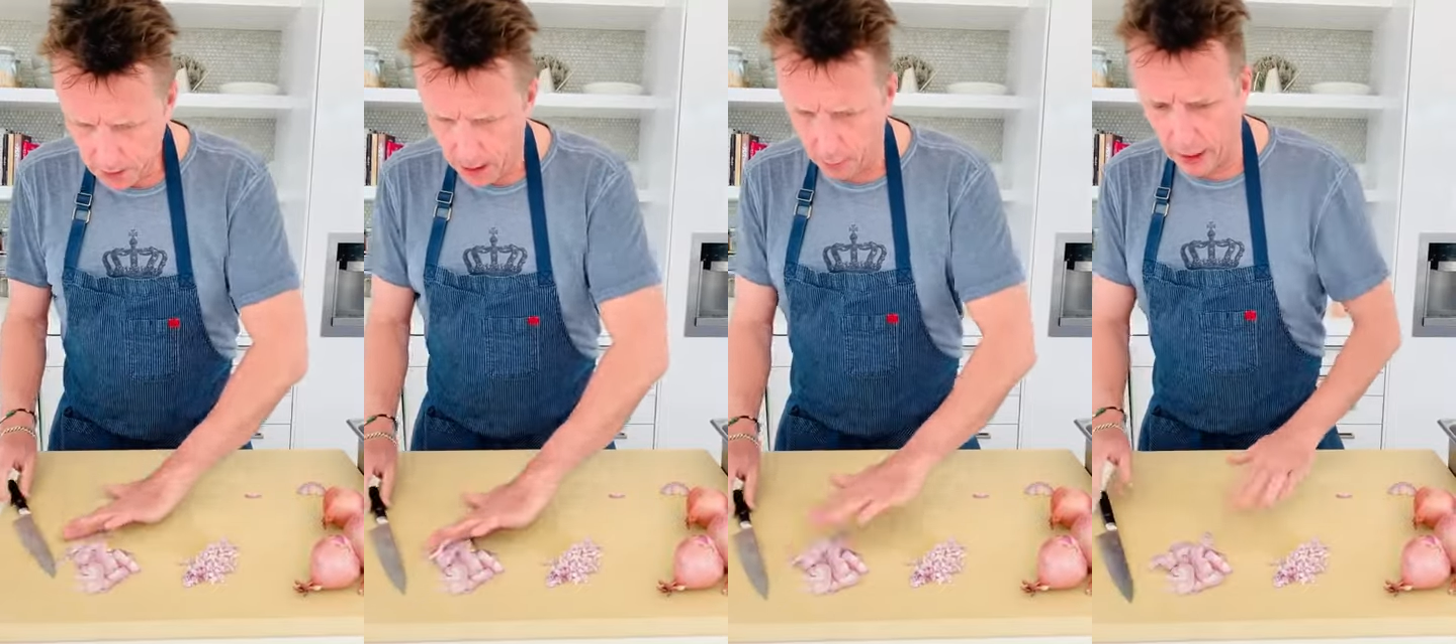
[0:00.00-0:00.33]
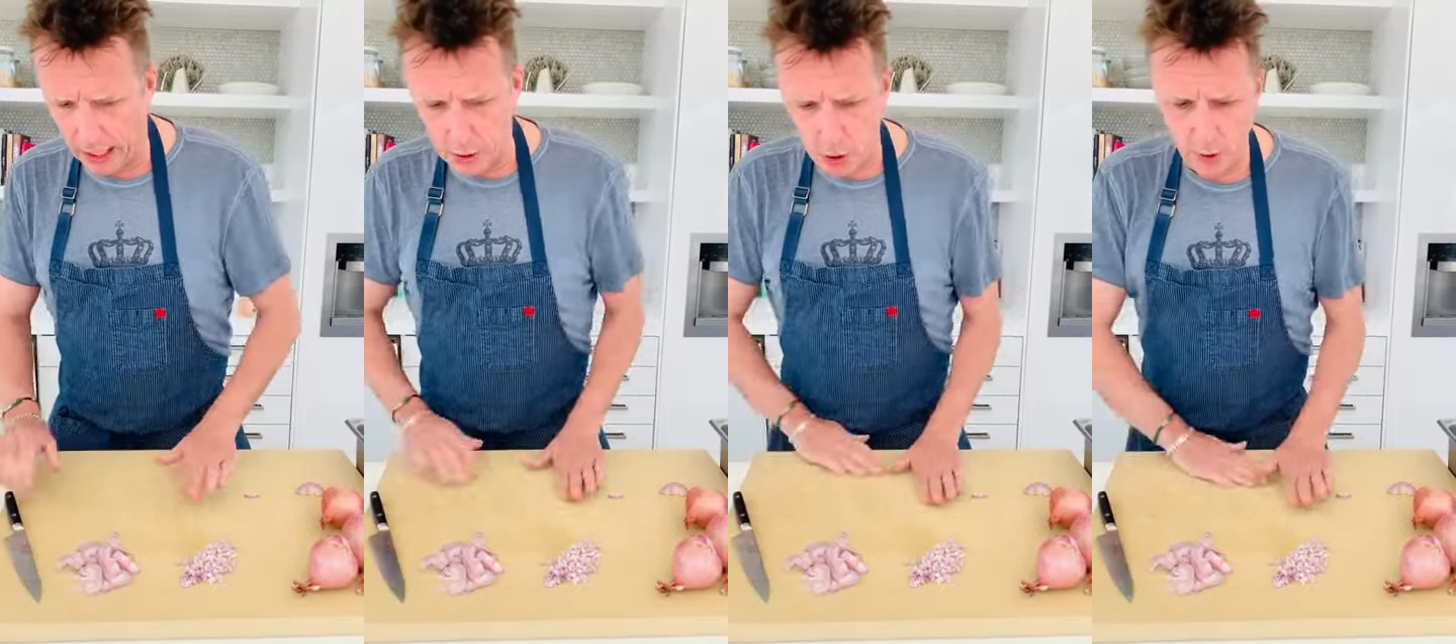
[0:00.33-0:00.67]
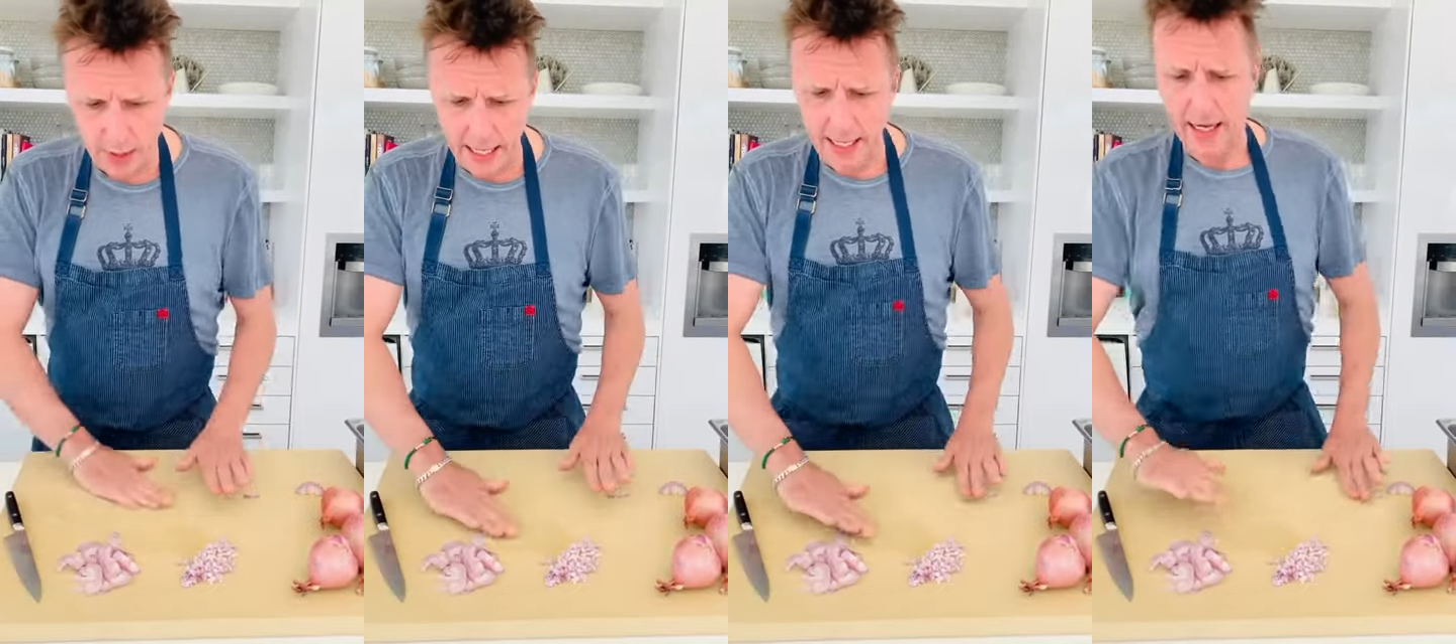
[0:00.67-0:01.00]
What I
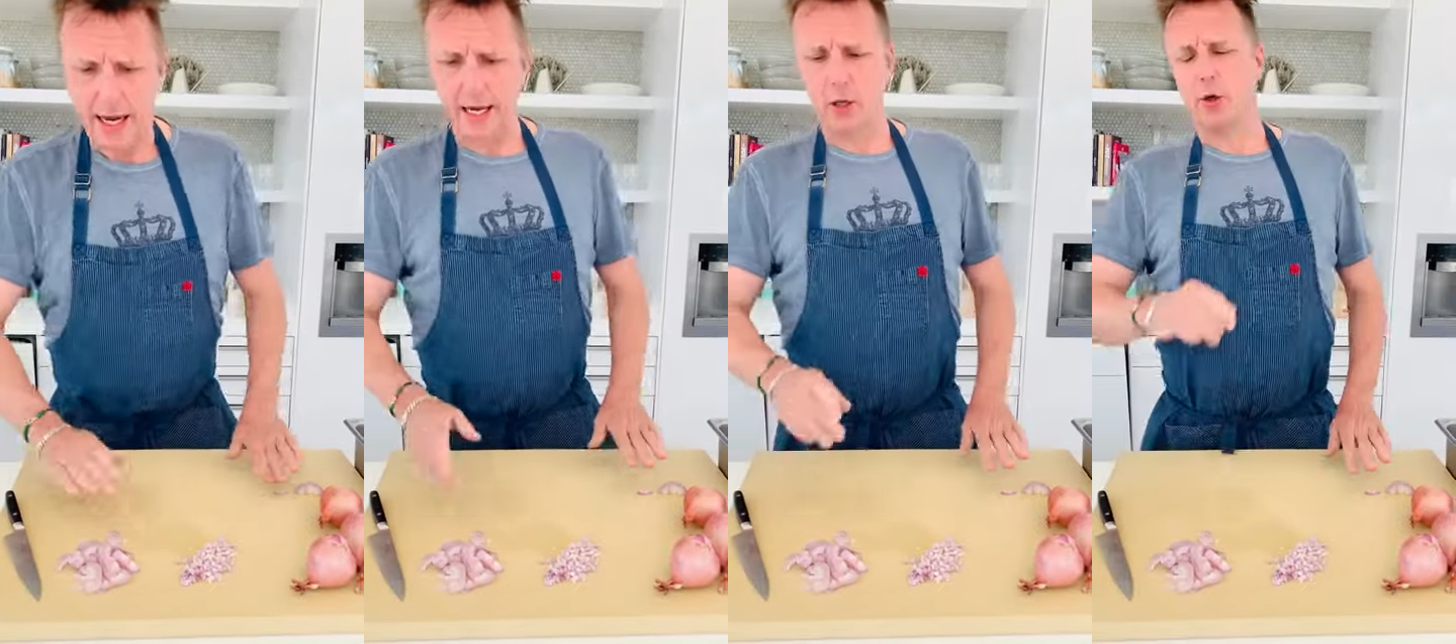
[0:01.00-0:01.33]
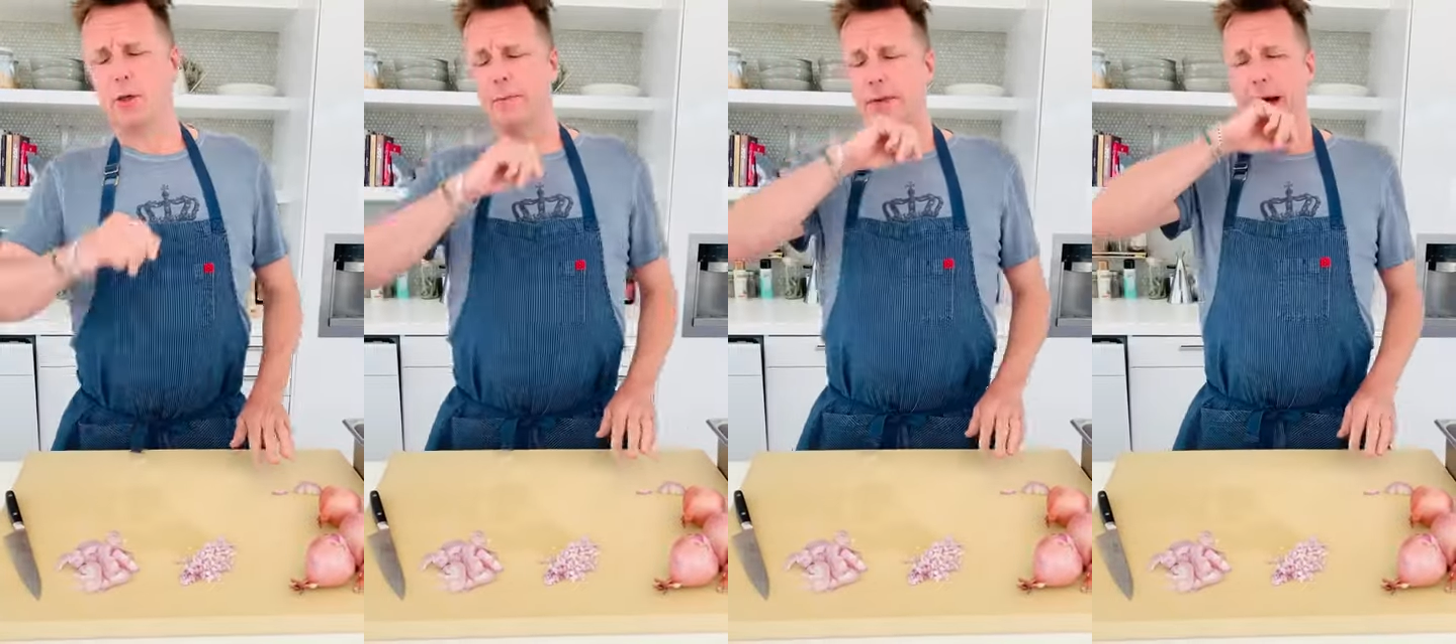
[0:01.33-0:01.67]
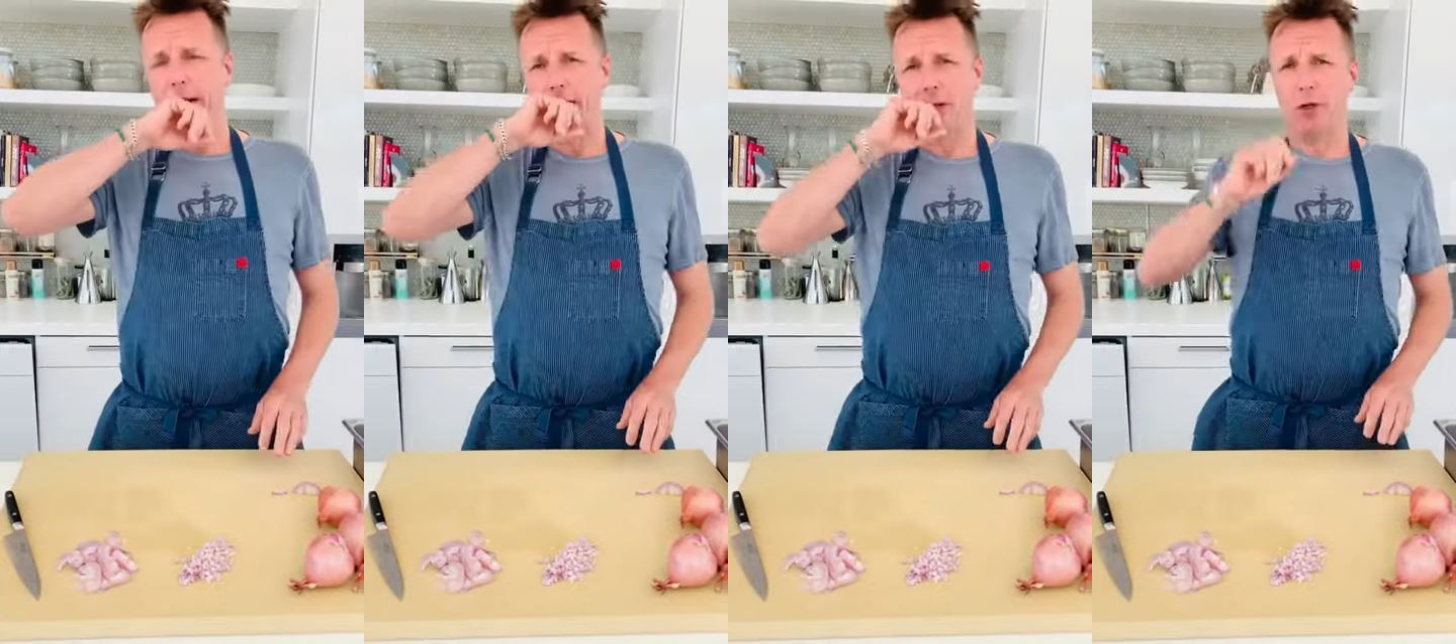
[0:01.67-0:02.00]
do is I cook them
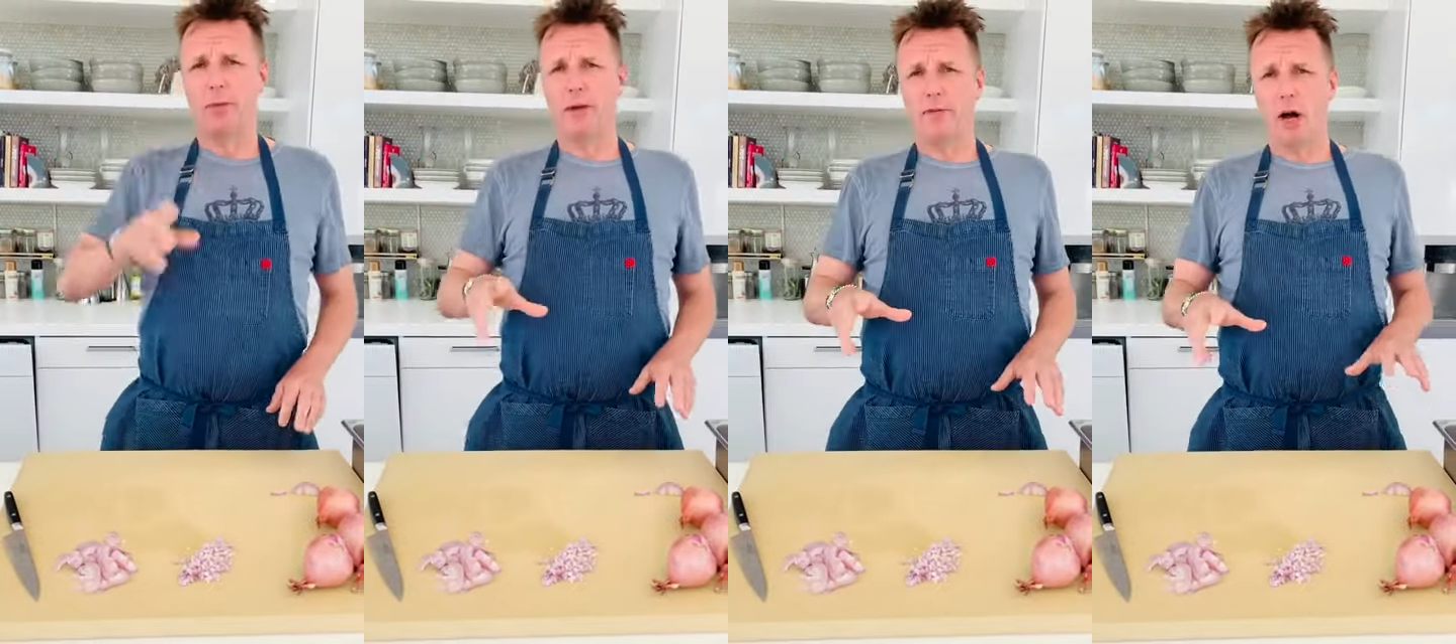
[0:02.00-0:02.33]
down in a little bit